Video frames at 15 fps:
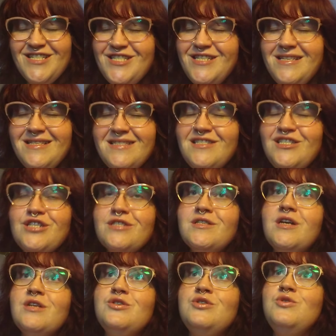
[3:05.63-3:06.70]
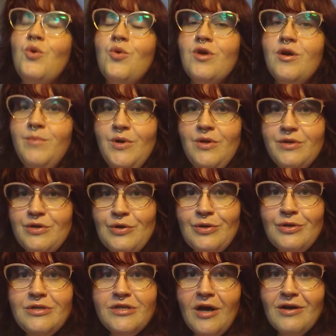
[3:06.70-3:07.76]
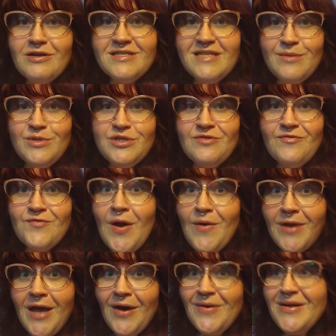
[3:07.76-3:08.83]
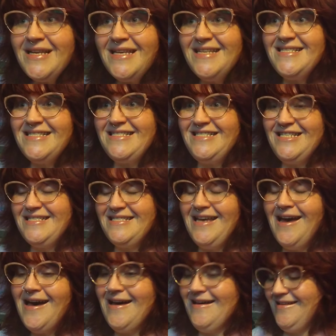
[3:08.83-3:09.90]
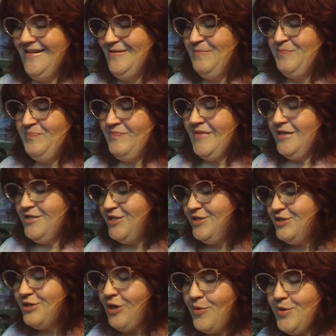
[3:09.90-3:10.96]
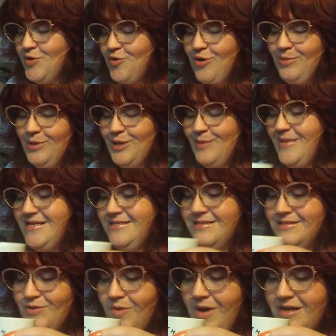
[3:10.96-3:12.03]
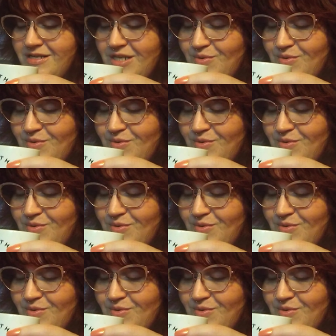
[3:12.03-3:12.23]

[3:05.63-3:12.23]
She's just adorable, and her little dog's name is Frodo, and he's just, oh, she's so adorable and amazing to watch.